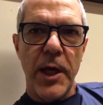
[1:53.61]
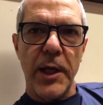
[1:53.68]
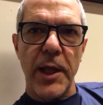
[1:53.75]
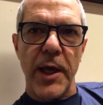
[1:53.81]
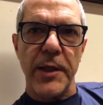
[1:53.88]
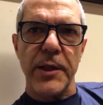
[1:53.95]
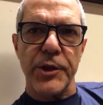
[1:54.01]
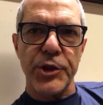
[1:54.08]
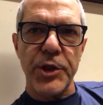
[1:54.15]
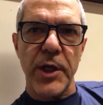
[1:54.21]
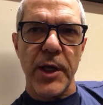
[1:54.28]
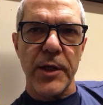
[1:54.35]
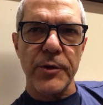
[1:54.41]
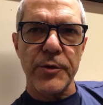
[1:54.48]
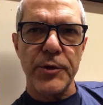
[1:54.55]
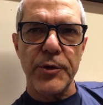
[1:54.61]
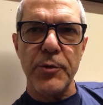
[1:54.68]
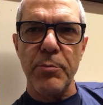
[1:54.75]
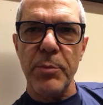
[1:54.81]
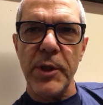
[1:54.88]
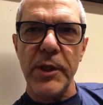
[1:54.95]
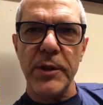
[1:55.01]
And I had the chance
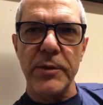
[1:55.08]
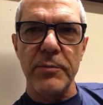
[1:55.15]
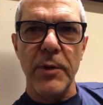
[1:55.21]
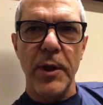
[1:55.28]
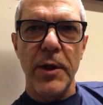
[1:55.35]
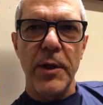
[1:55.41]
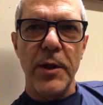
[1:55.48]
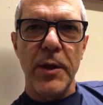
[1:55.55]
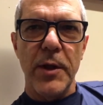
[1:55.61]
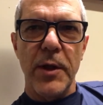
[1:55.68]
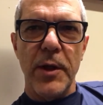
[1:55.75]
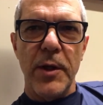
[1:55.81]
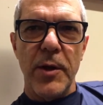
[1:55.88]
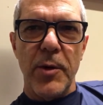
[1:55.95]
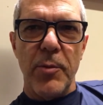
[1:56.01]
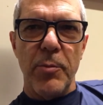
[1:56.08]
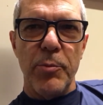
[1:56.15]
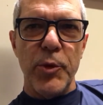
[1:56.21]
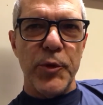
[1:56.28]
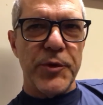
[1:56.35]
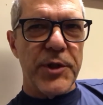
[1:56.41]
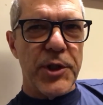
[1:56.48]
to meet
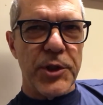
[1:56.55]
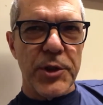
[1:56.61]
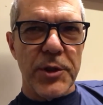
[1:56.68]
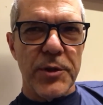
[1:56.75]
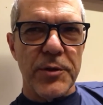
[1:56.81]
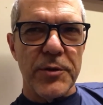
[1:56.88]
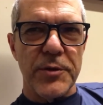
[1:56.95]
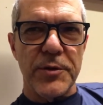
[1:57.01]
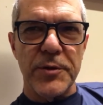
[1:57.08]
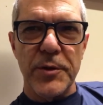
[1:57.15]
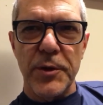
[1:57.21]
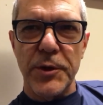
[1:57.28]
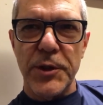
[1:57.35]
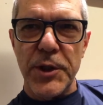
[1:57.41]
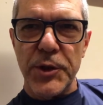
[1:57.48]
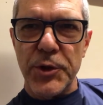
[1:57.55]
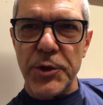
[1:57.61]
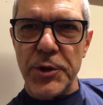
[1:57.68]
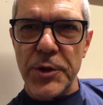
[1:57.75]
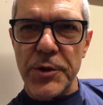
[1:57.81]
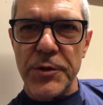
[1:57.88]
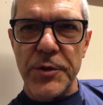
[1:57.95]
musicians,
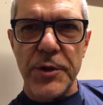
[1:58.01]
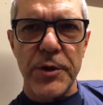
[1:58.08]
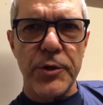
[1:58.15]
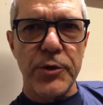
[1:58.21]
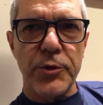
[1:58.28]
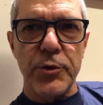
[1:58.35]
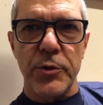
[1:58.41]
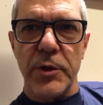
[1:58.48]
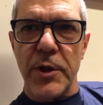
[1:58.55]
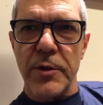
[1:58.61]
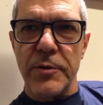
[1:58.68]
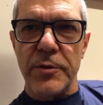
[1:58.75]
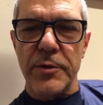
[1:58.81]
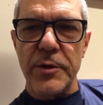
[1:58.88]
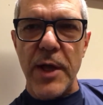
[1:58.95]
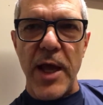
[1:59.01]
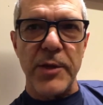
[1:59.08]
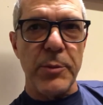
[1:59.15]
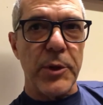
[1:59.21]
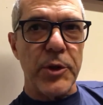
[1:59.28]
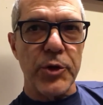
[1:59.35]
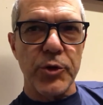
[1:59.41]
teachers, students,
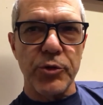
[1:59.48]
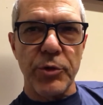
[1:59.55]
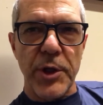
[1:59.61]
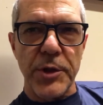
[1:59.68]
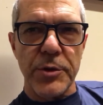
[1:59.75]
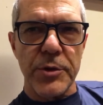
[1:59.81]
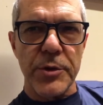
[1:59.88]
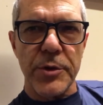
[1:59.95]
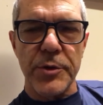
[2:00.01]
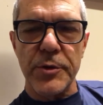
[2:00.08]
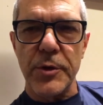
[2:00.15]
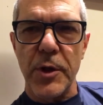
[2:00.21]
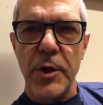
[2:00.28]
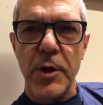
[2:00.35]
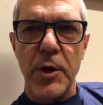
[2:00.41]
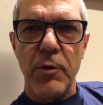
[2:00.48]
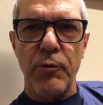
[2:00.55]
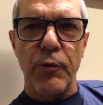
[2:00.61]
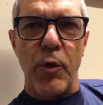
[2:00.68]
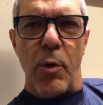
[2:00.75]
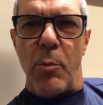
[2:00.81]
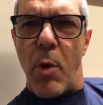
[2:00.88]
administrators,
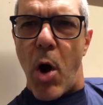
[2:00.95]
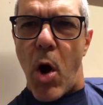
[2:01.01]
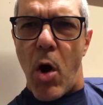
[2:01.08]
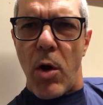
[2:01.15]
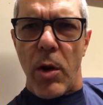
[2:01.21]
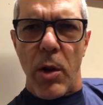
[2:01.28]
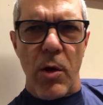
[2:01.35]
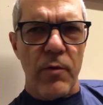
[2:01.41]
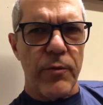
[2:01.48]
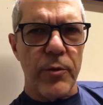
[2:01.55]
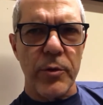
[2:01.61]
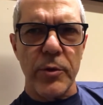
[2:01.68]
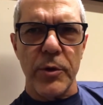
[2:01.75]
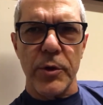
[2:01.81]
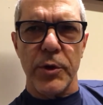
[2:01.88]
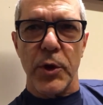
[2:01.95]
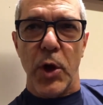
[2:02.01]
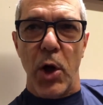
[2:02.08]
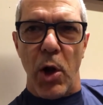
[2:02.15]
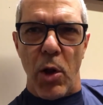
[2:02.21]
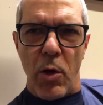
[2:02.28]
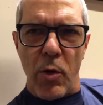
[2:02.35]
from all over the
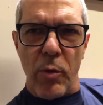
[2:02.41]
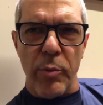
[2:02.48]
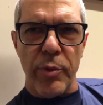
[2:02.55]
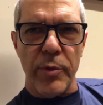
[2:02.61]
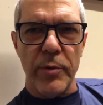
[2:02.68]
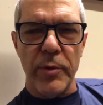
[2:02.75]
globe,